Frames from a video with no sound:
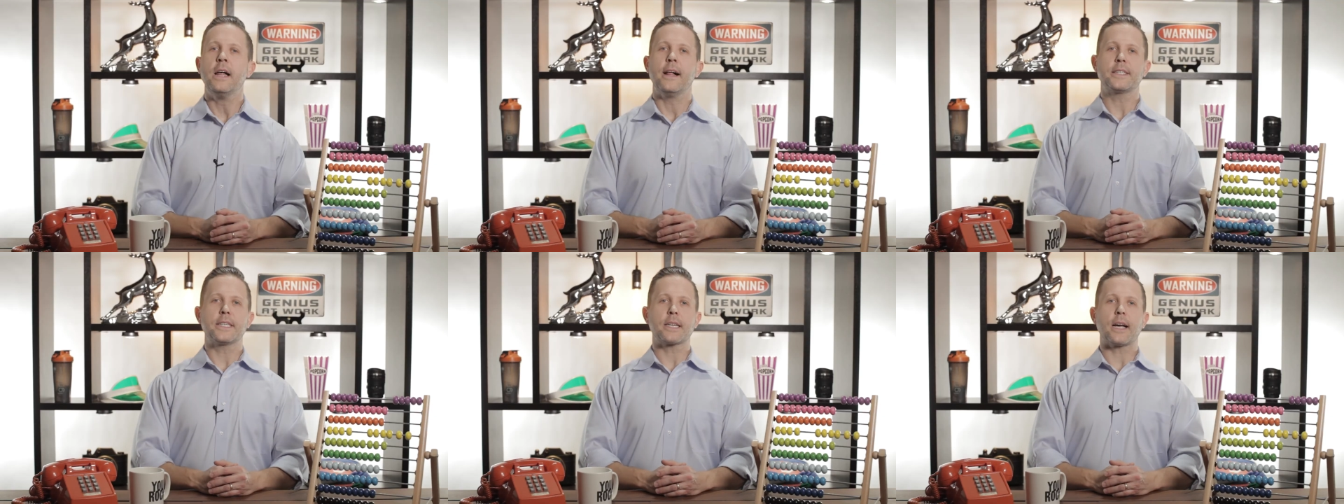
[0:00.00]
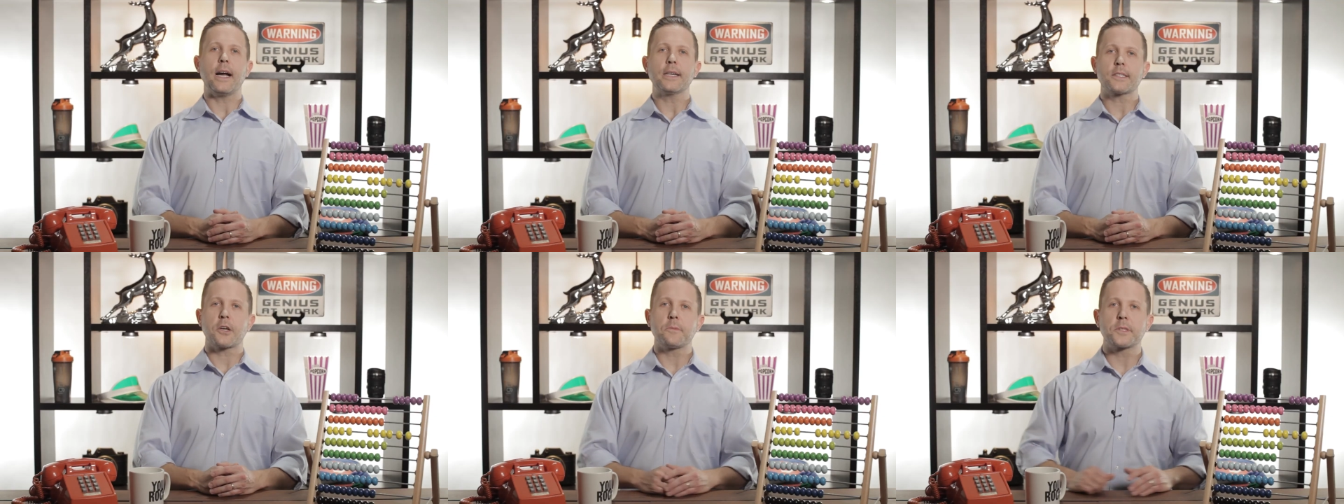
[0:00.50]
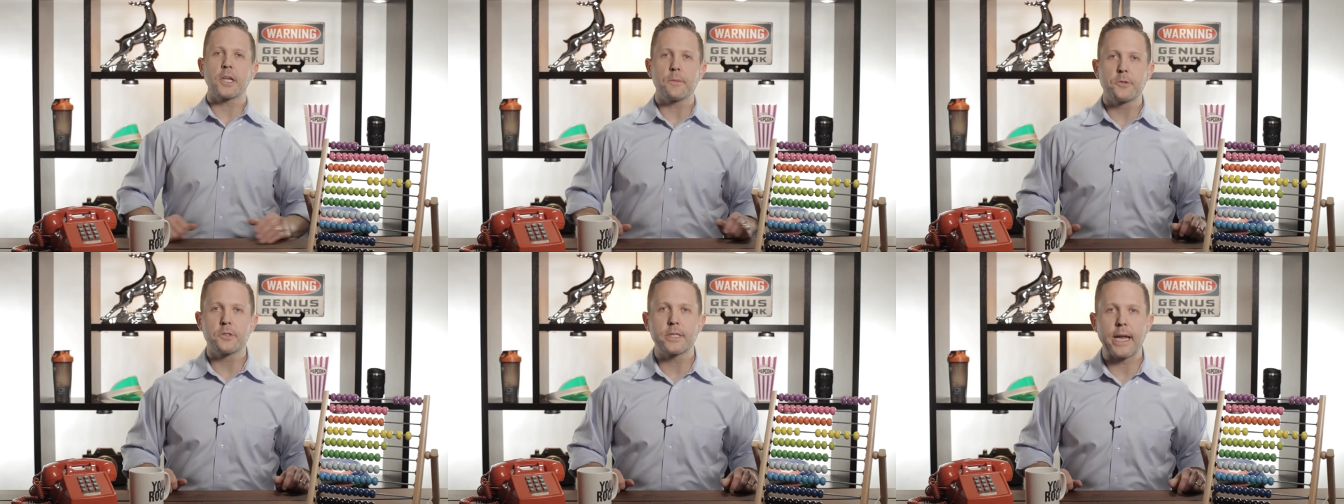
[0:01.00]
That's it, guys. I hope this
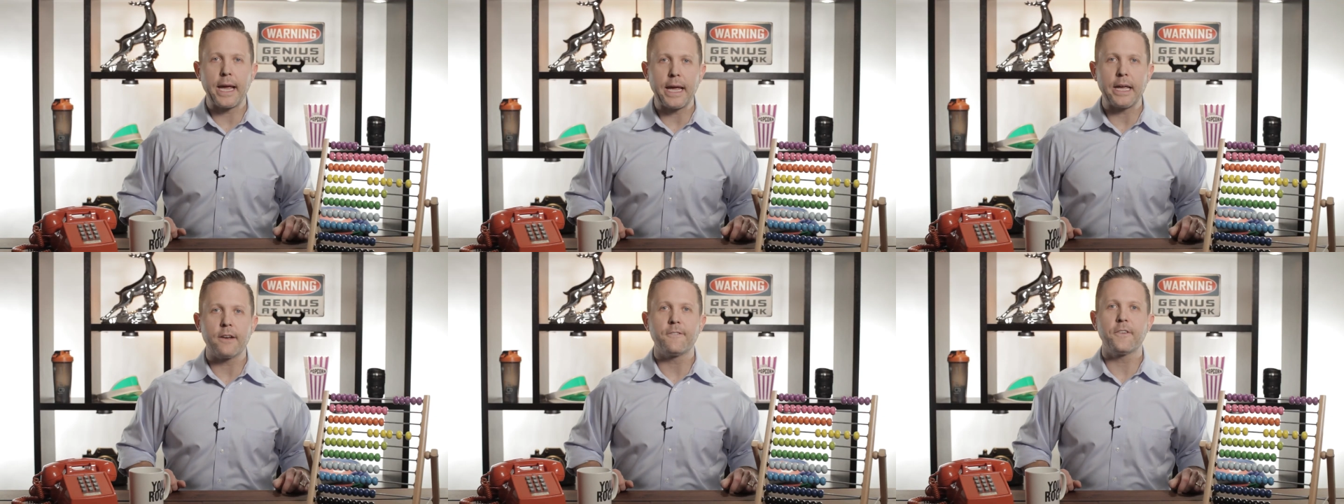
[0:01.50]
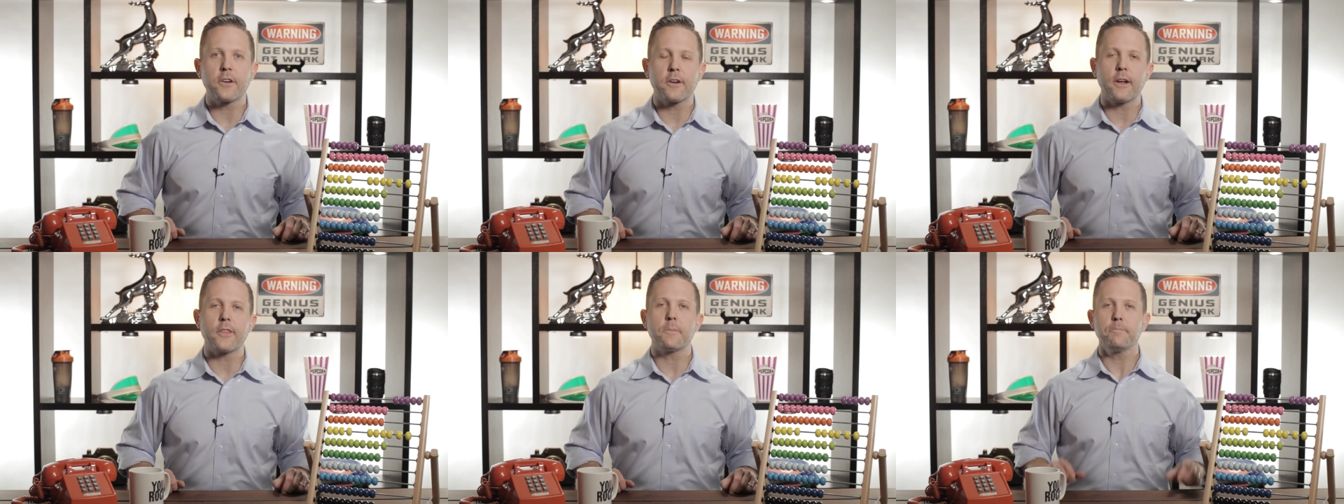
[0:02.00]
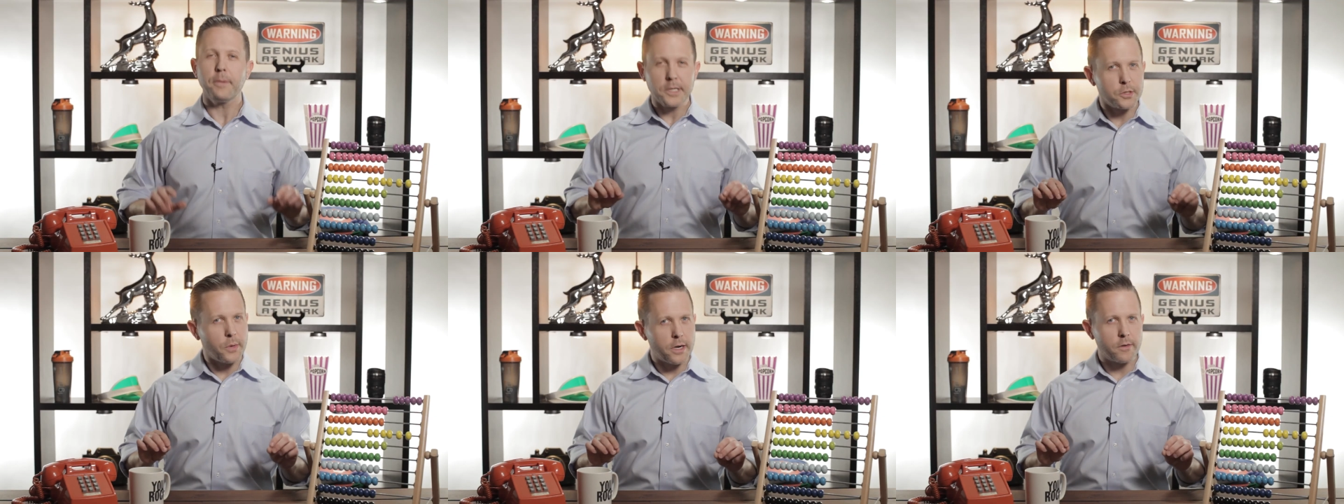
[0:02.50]
helped you today in figuring out the
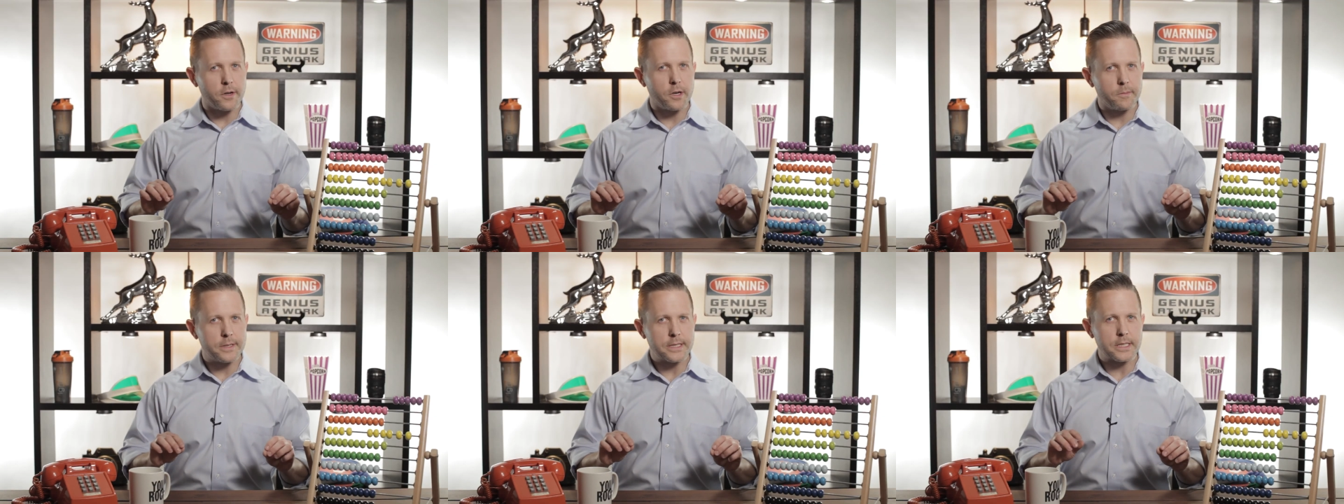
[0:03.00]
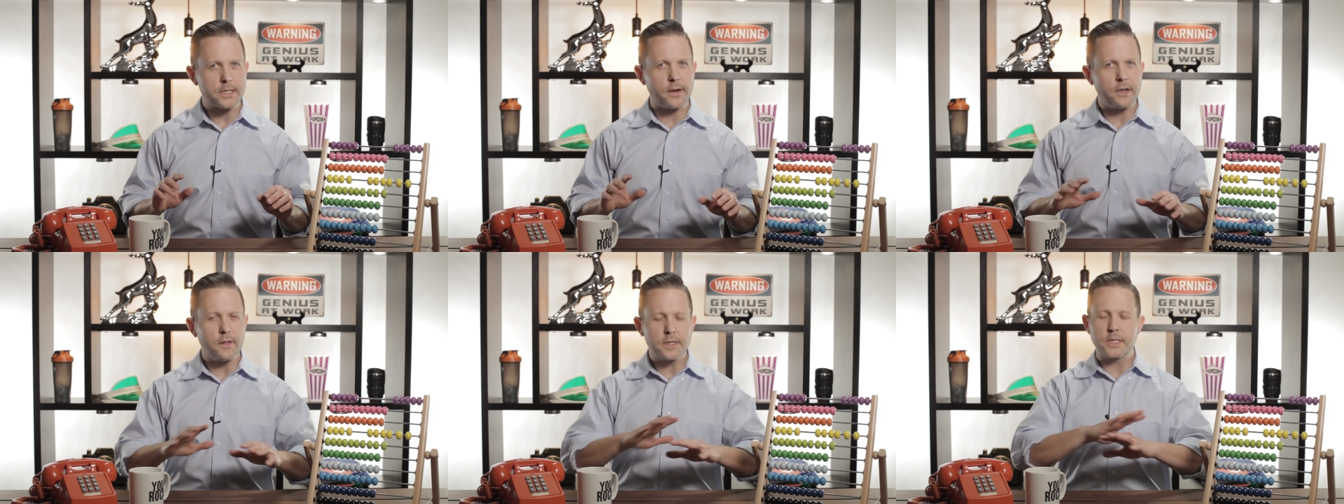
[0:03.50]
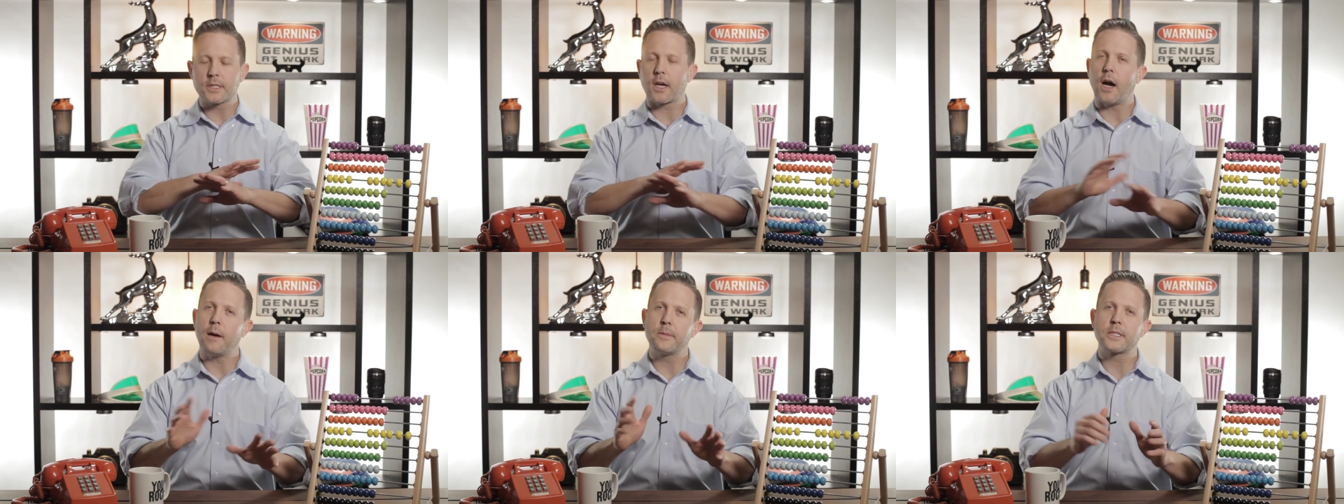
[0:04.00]
best way to run your business. Now, I know this is
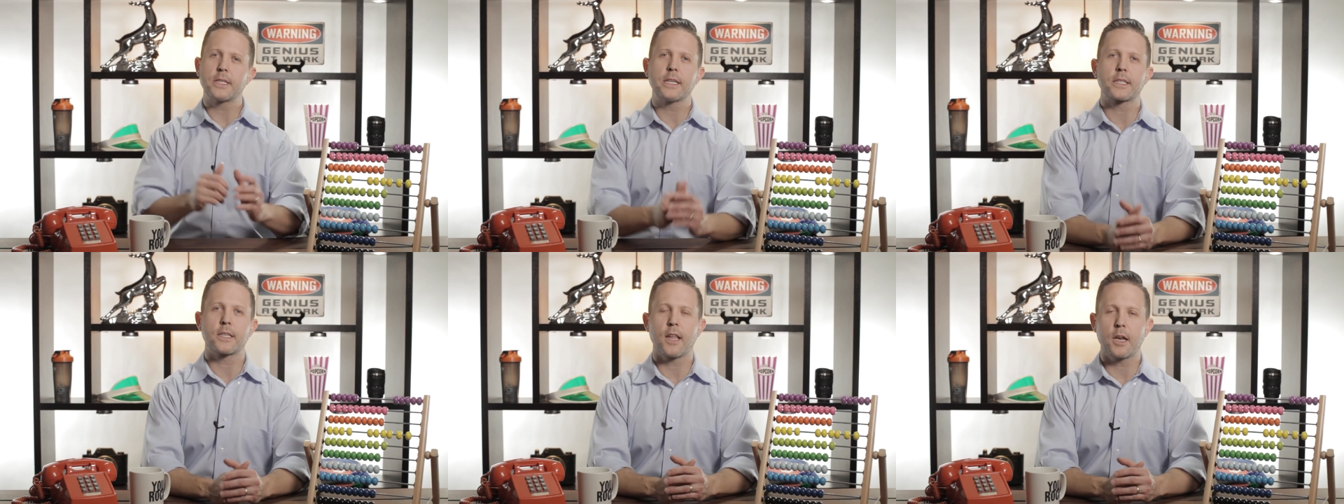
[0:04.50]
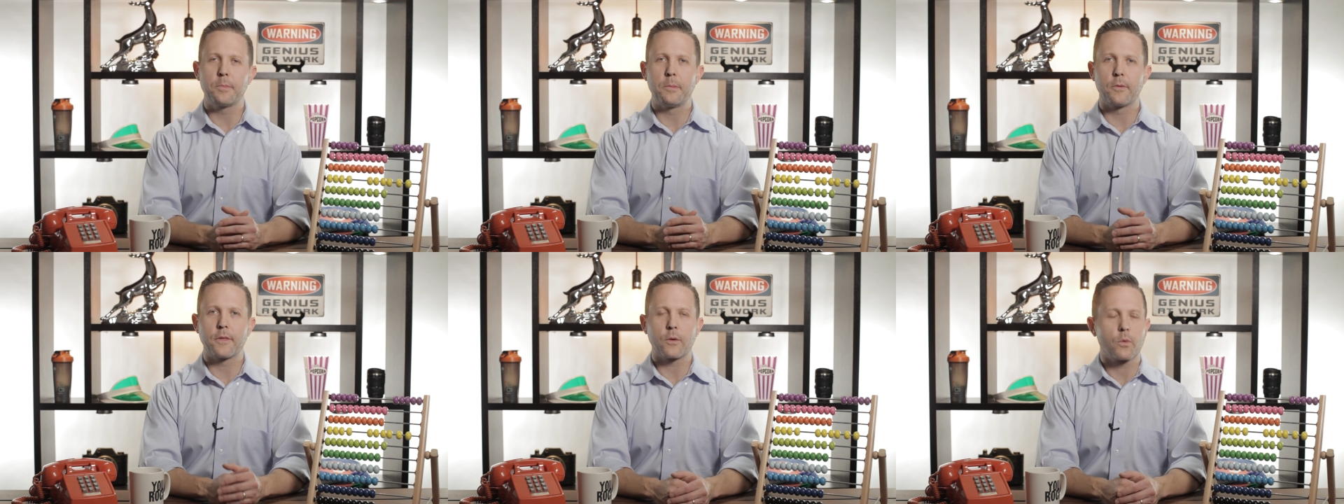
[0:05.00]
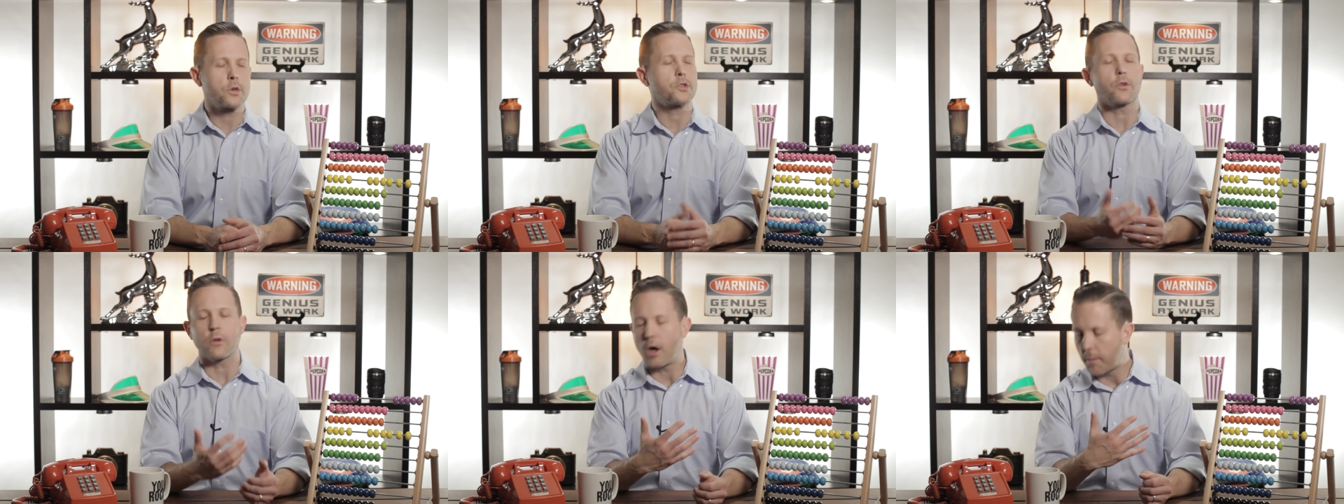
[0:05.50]
common sense, and a lot of people think, well,
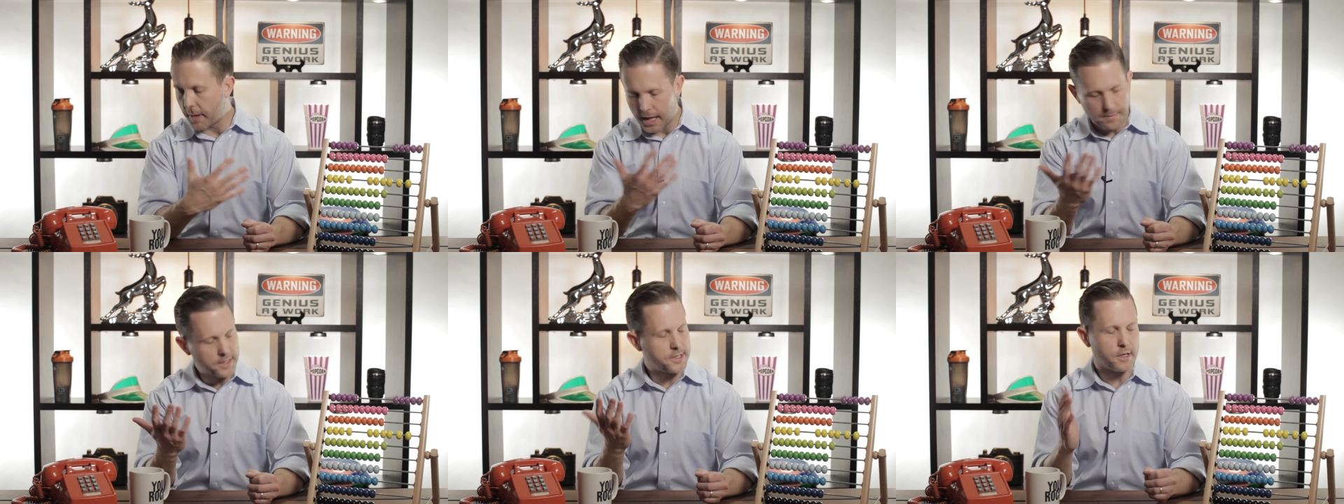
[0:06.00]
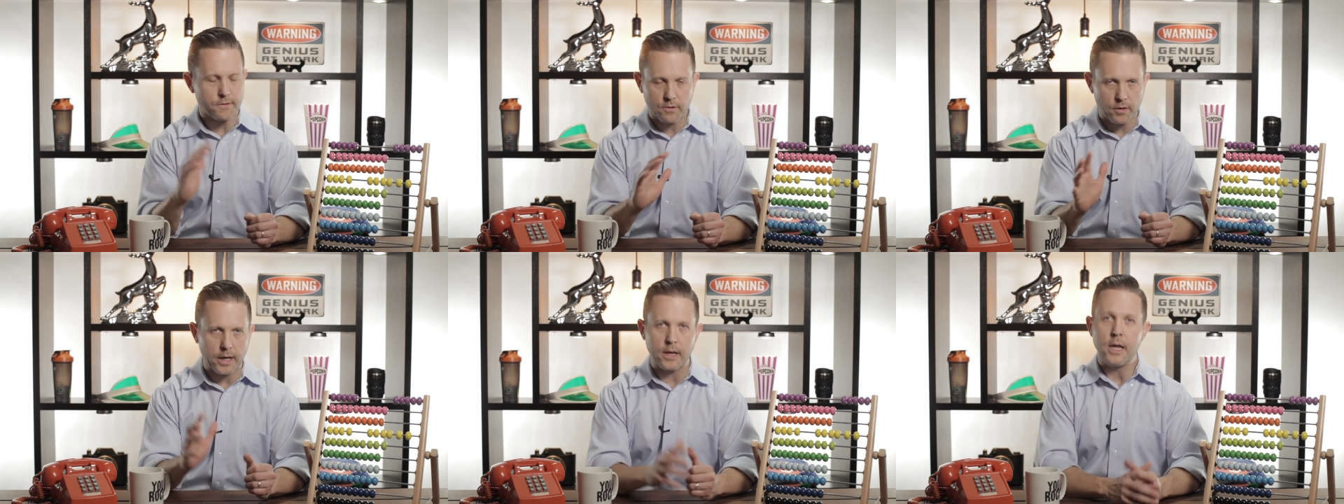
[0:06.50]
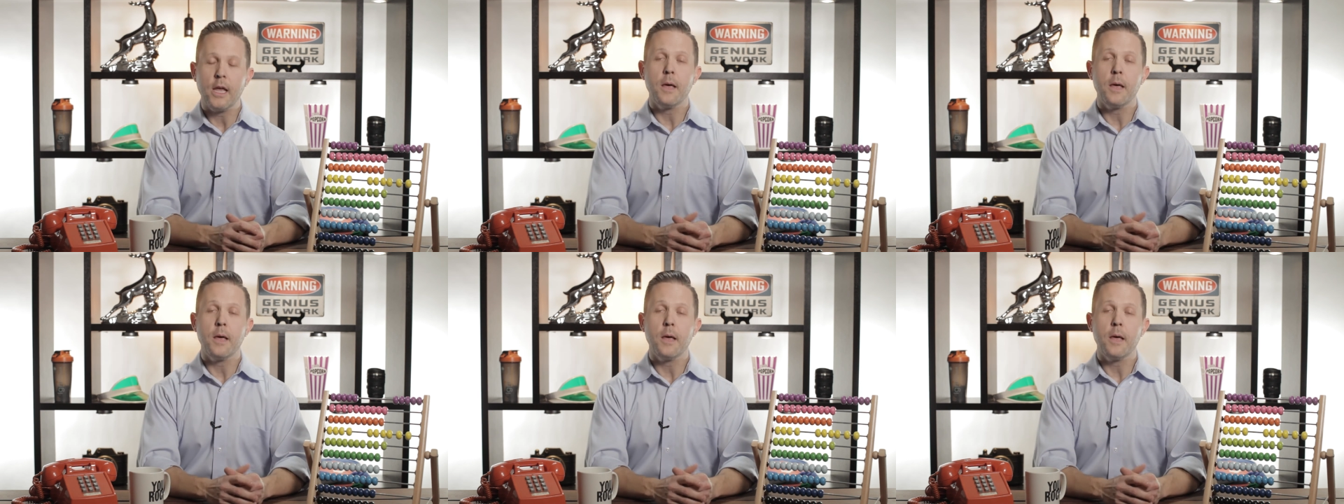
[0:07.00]
sure, I'll pay myself, great.